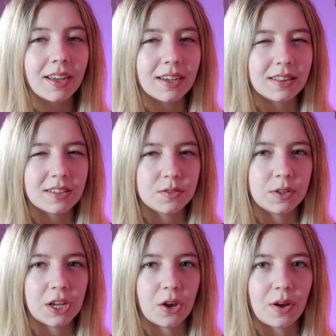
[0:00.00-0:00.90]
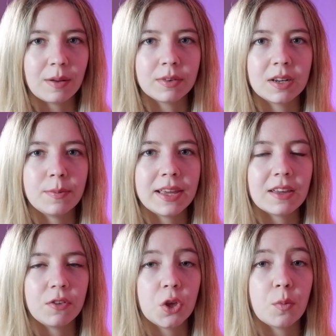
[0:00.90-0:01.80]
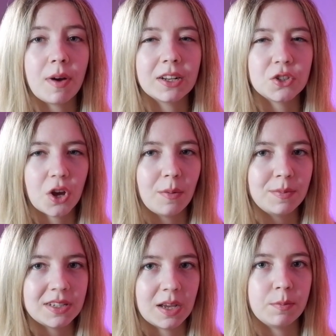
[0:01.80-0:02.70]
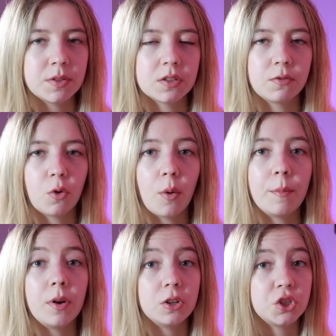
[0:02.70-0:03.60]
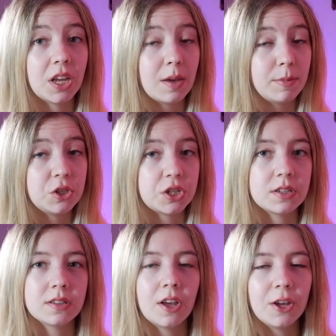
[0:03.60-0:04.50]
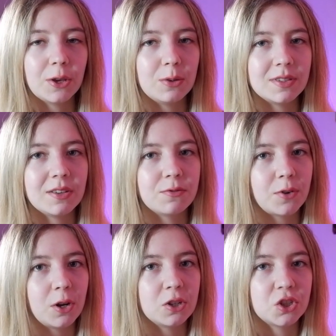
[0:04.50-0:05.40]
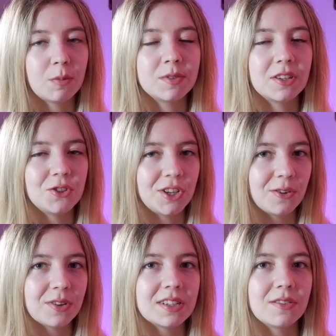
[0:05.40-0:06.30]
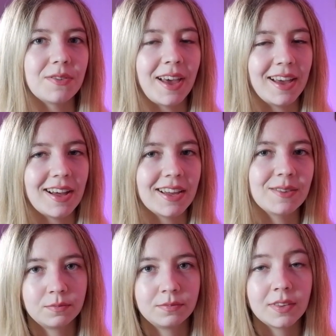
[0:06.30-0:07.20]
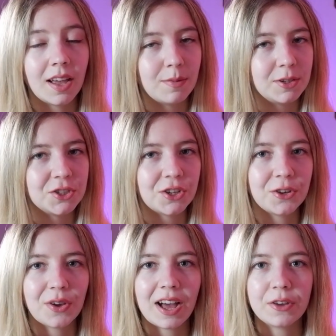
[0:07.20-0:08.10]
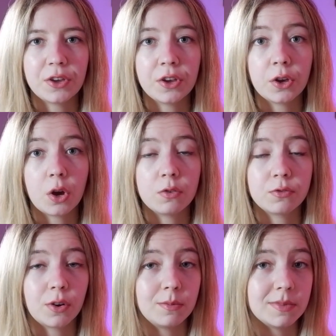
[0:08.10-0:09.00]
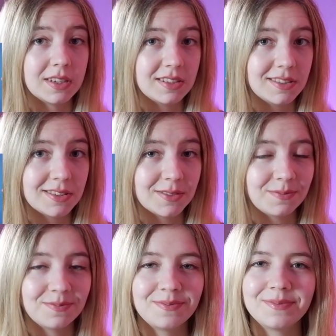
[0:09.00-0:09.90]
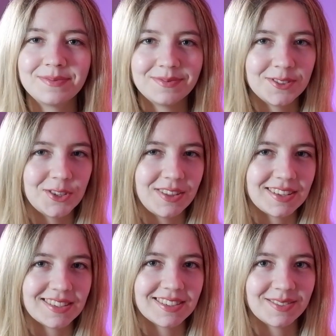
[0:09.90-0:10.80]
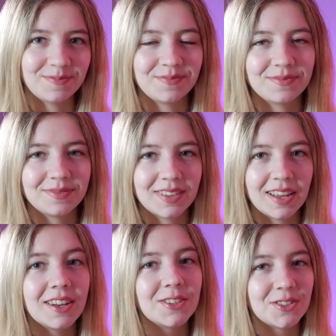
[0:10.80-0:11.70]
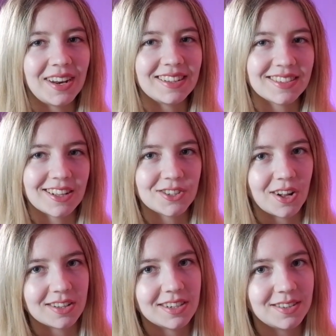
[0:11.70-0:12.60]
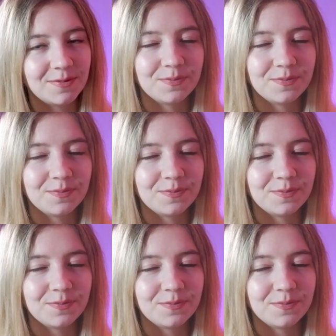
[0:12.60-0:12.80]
In this video, I'm going to be giving you my top tips for merging images using Photoshop's Generative AI. I'm going to show you how you can go from this to this. So let's get started.